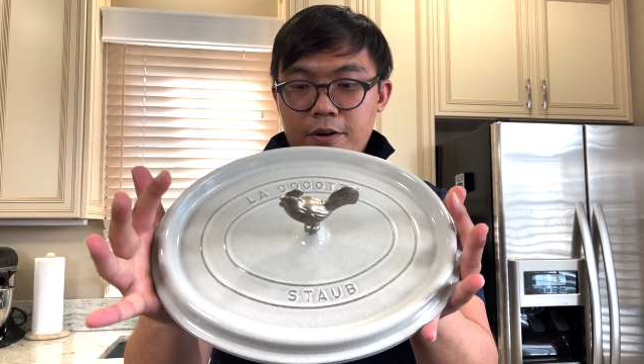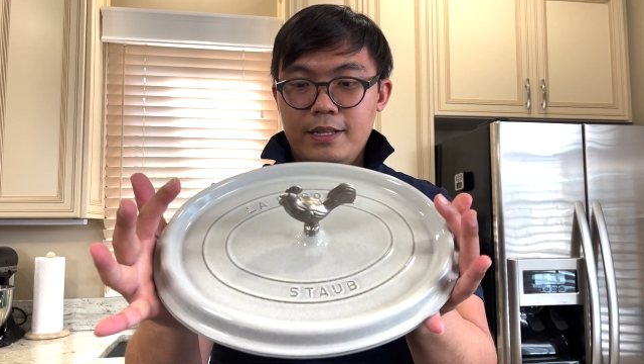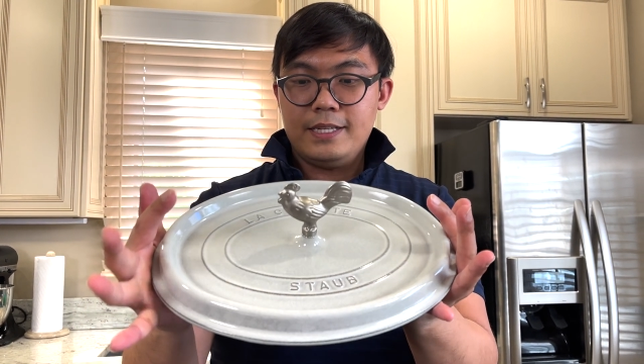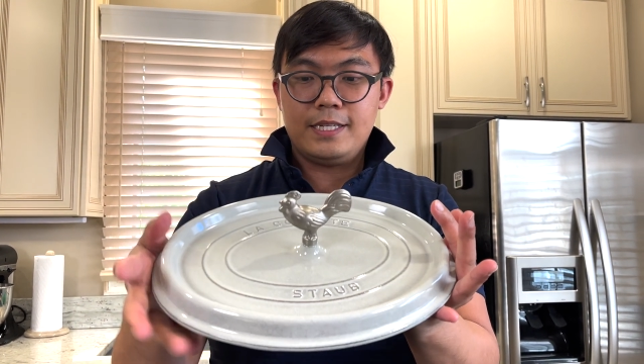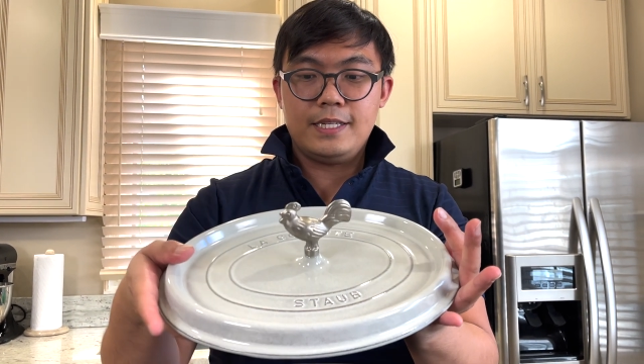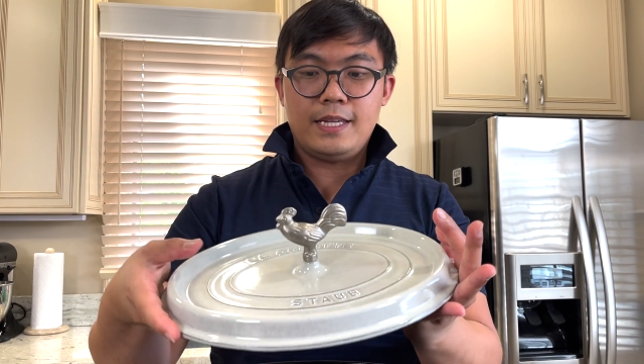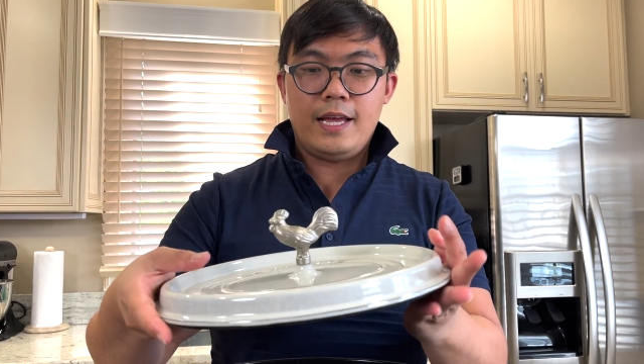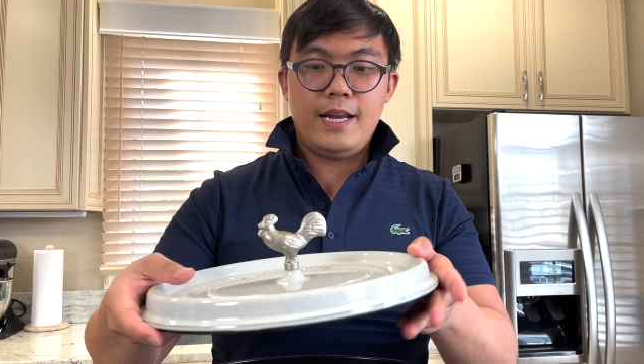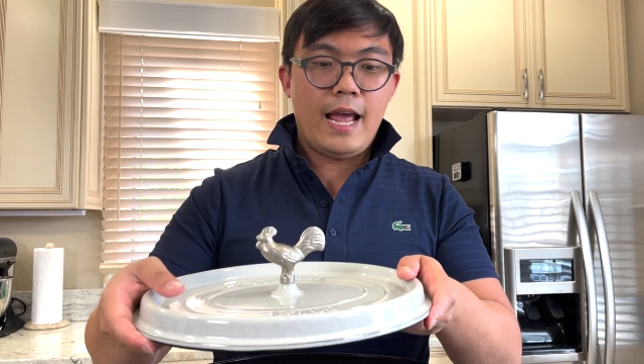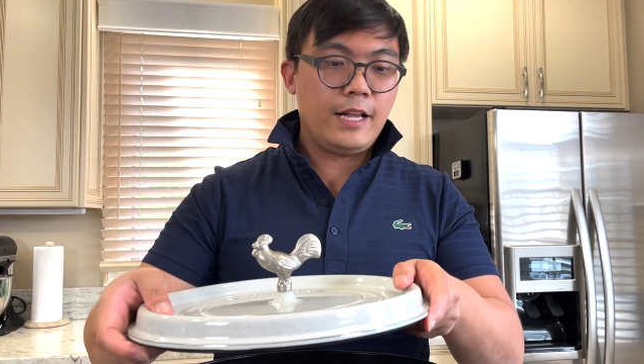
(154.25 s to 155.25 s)
and this is
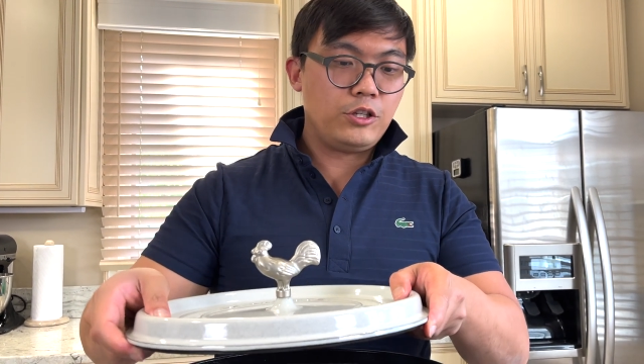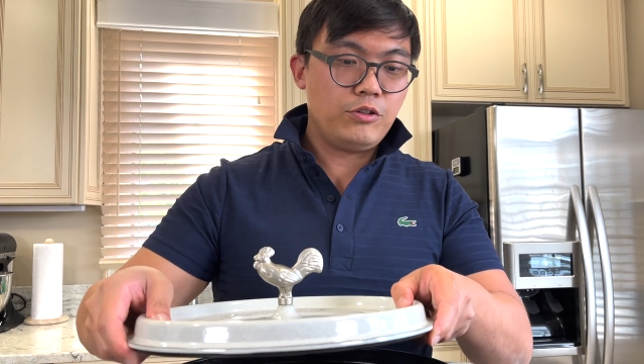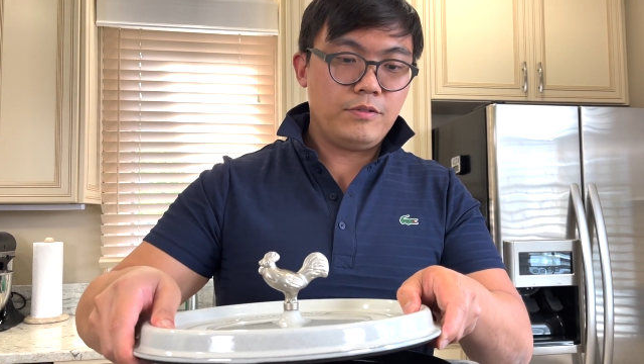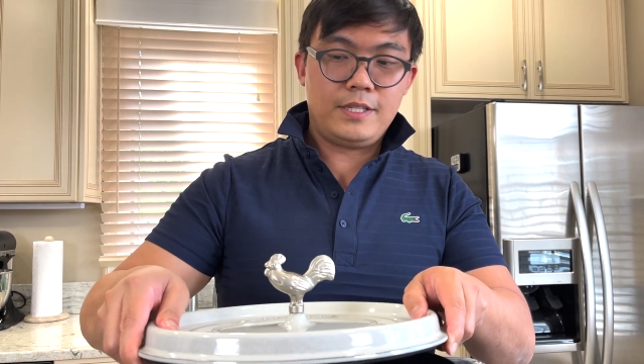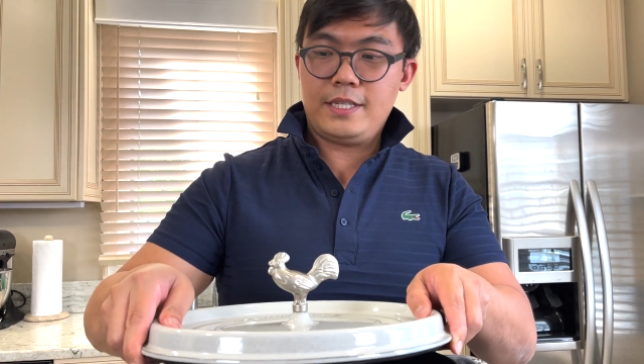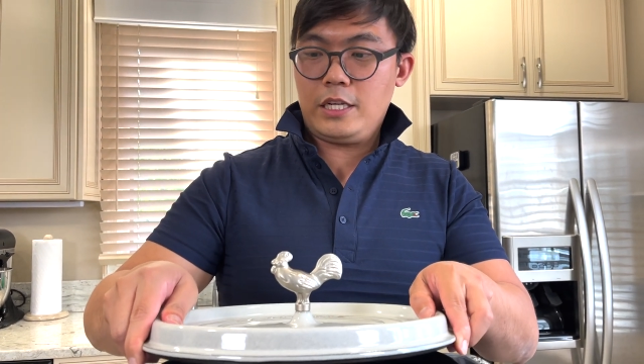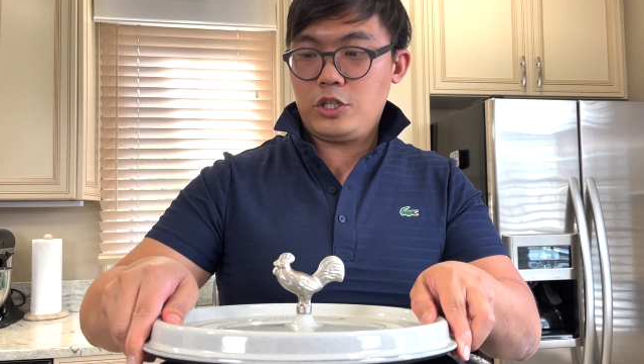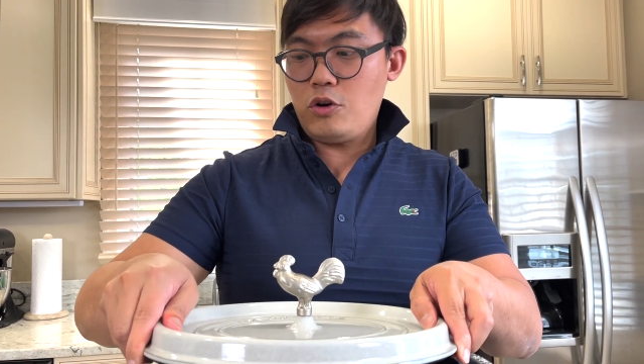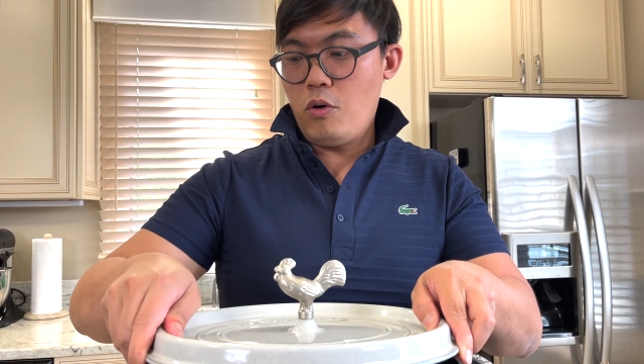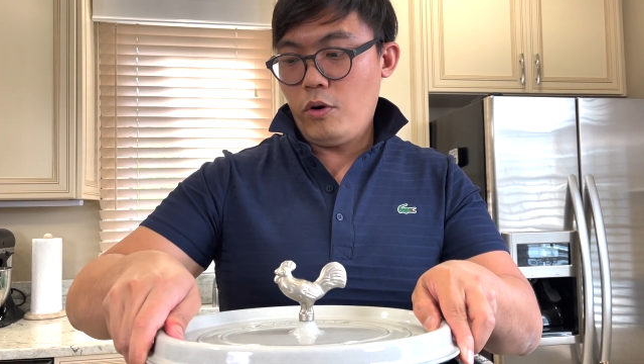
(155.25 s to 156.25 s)
an actual 6
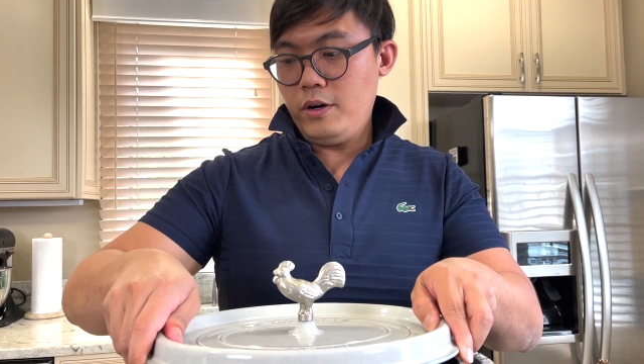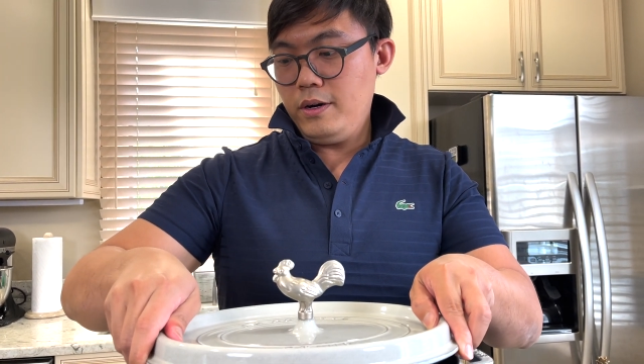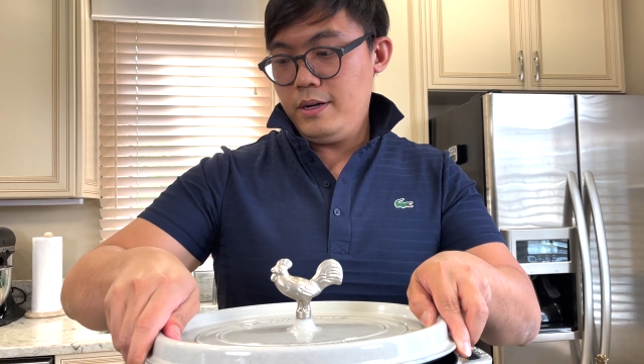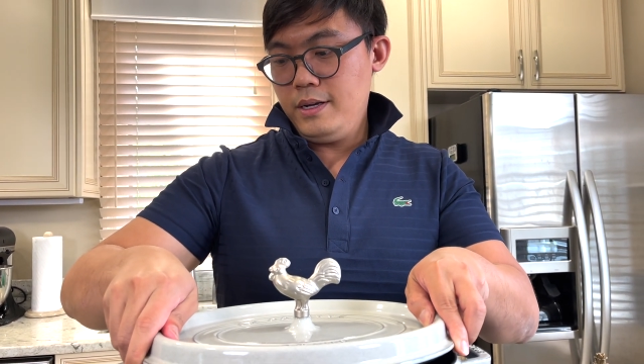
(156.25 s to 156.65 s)
quart.